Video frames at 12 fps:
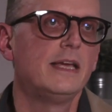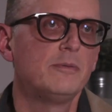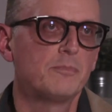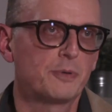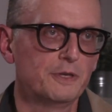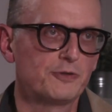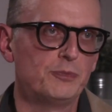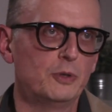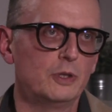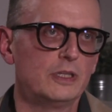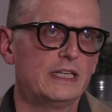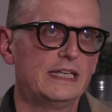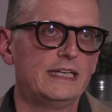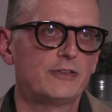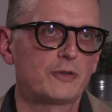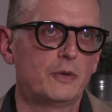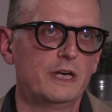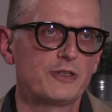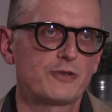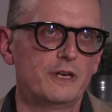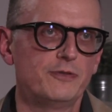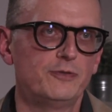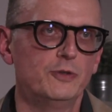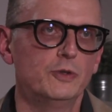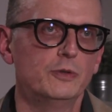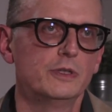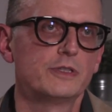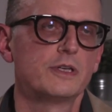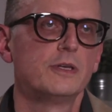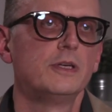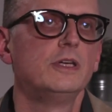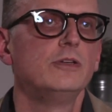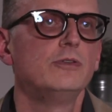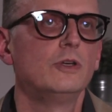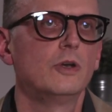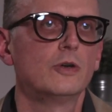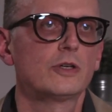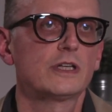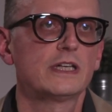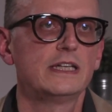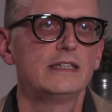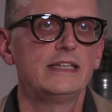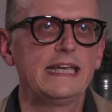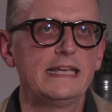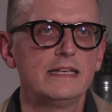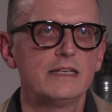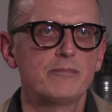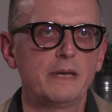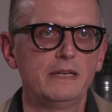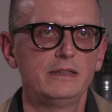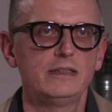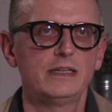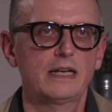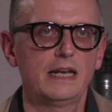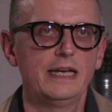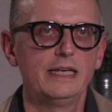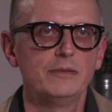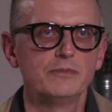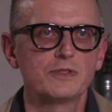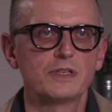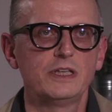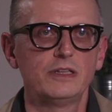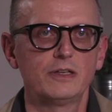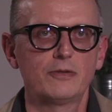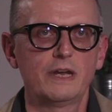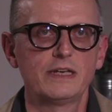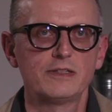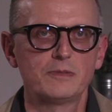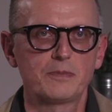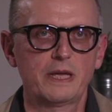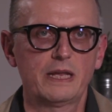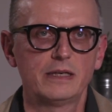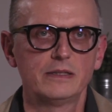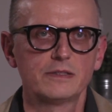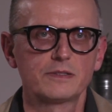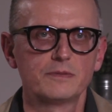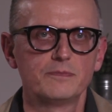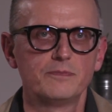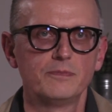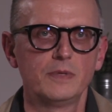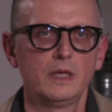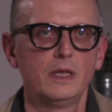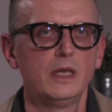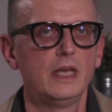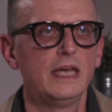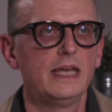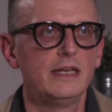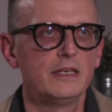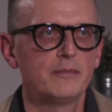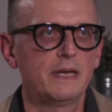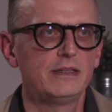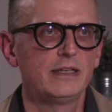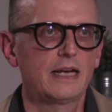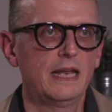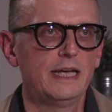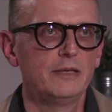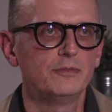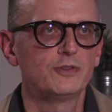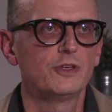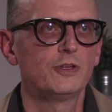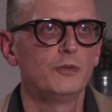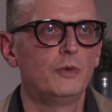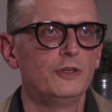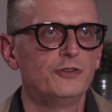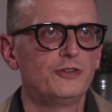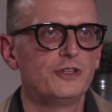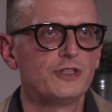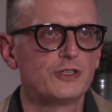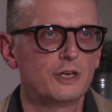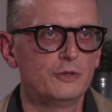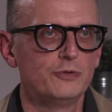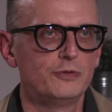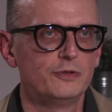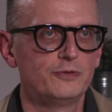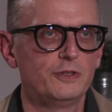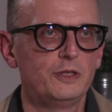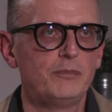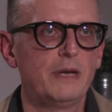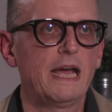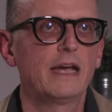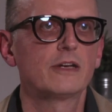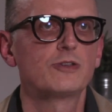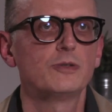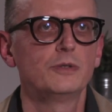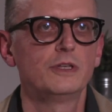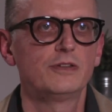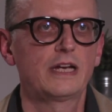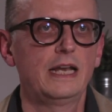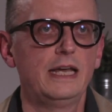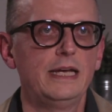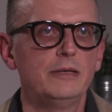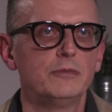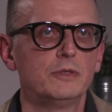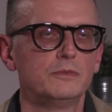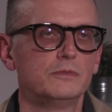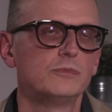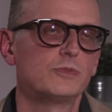In principle, it's quite straightforward. You look at the independent claims in the granted patent. Independent claims are the ones that don't refer back to another claim.